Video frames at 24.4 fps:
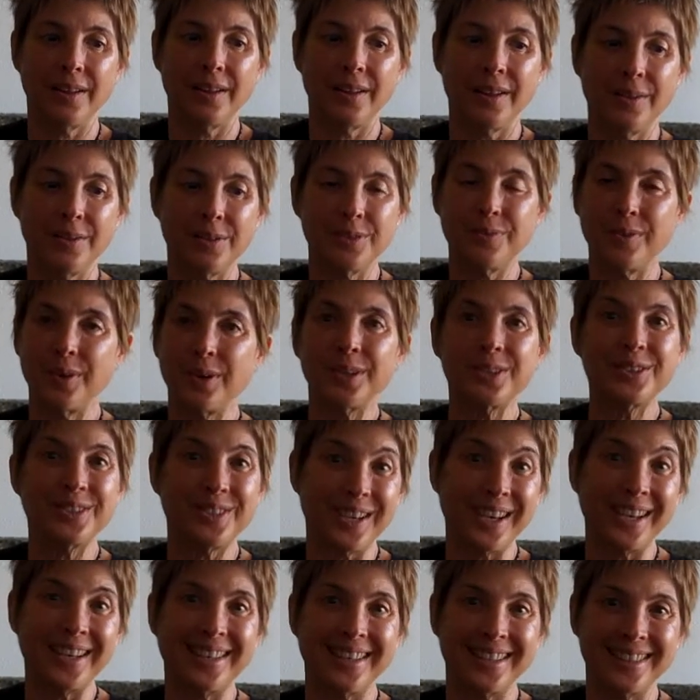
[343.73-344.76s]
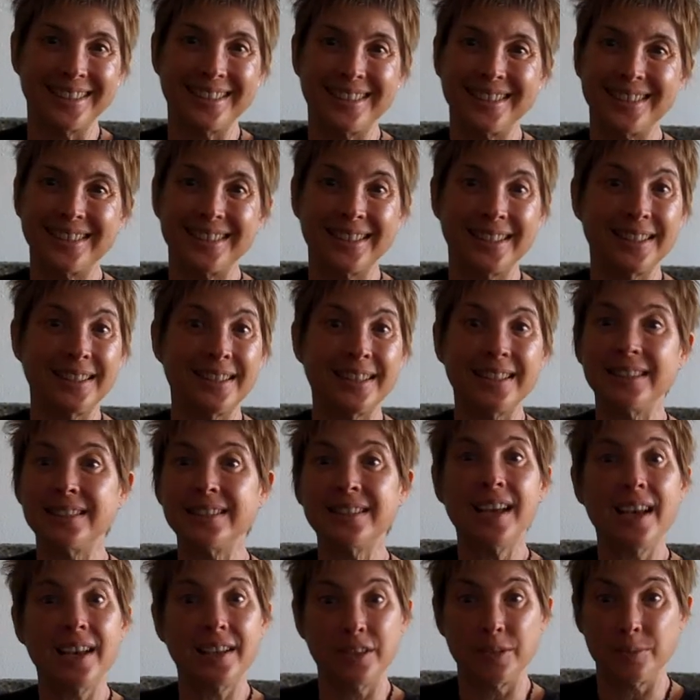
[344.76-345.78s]
it was very exciting to see these
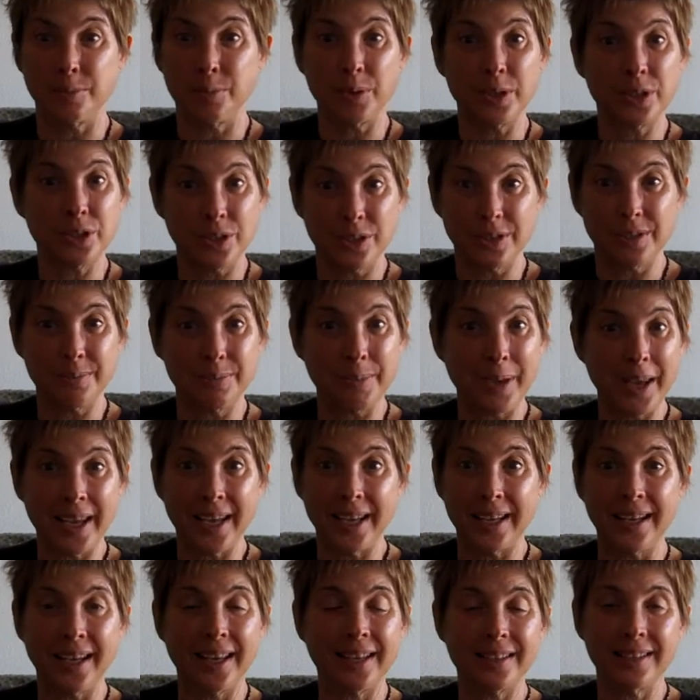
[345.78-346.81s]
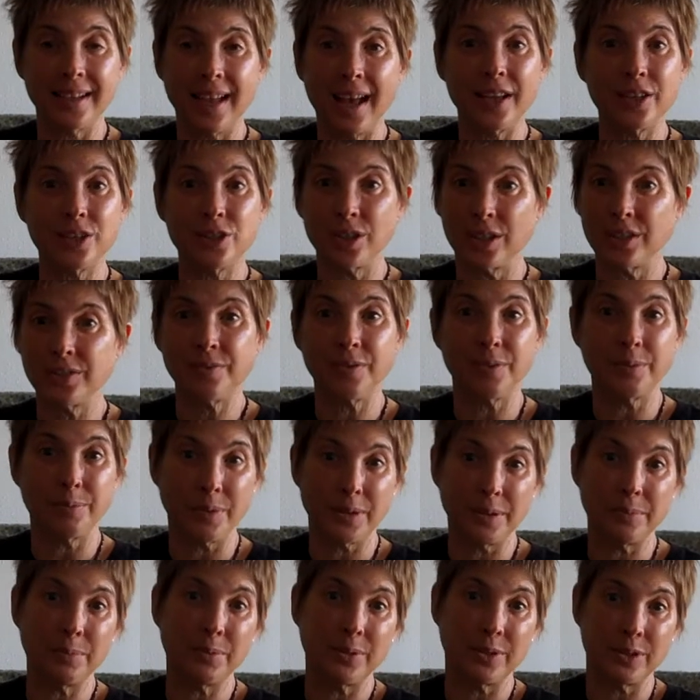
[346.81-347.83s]
kind of bridges made, and not just from
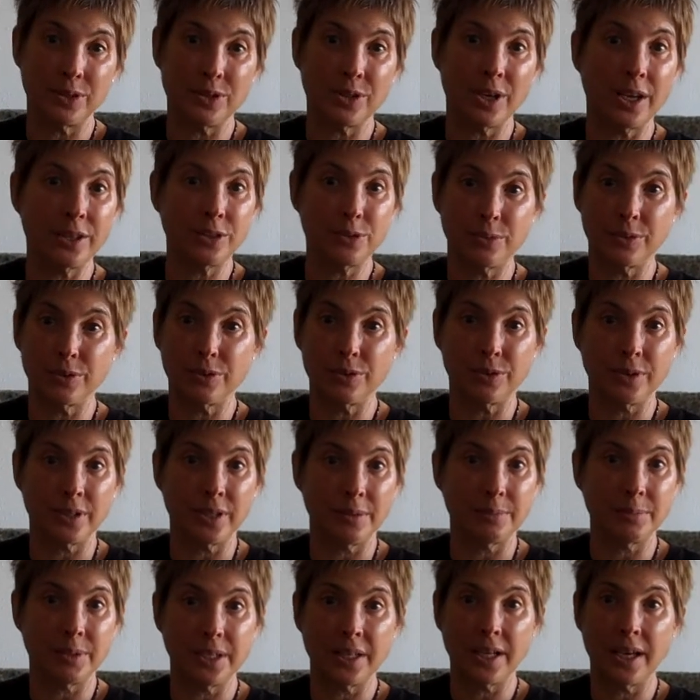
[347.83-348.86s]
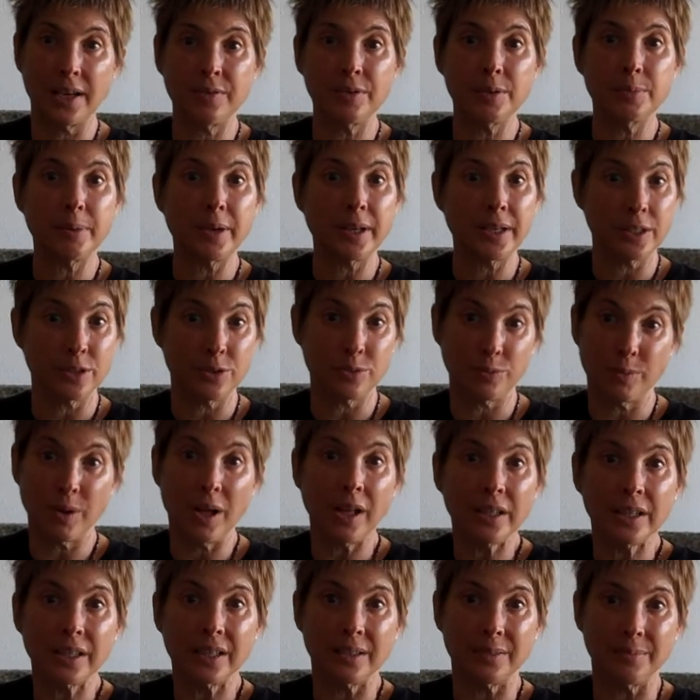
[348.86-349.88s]
people in Joshua Tree. I mean, everybody's
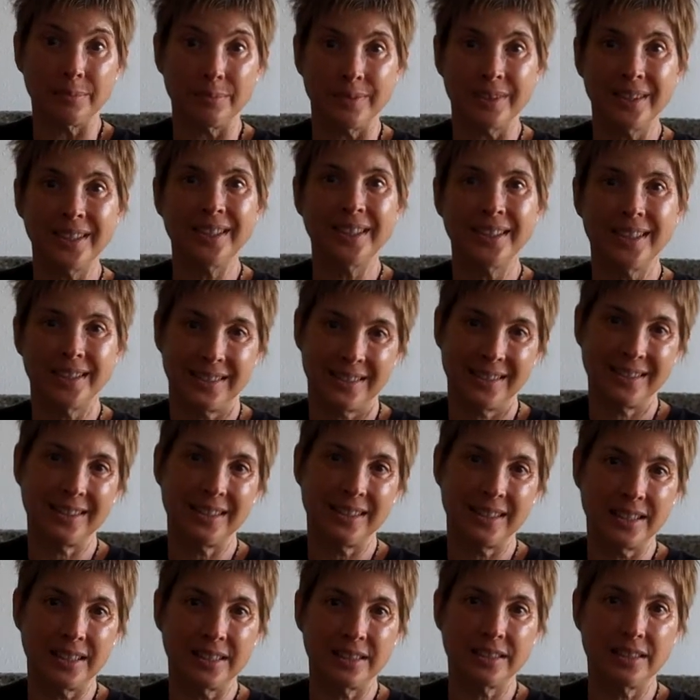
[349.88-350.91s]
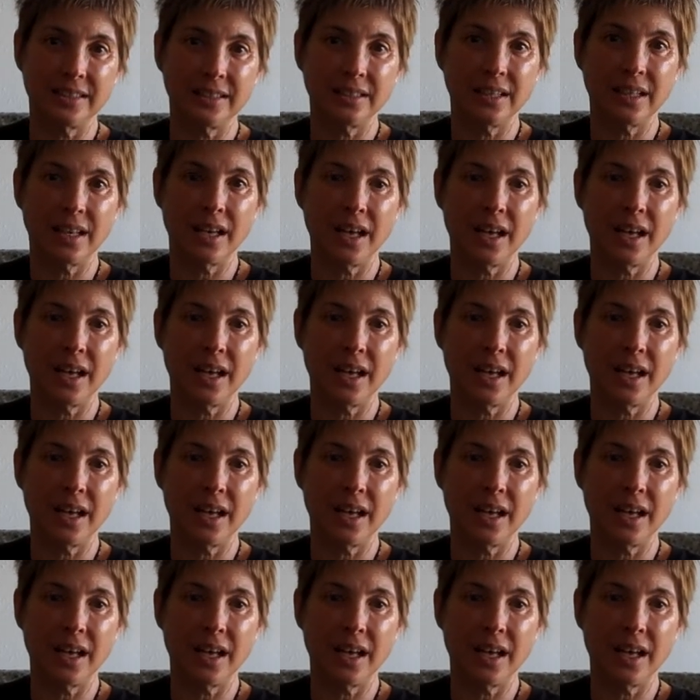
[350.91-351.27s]
welcome to this.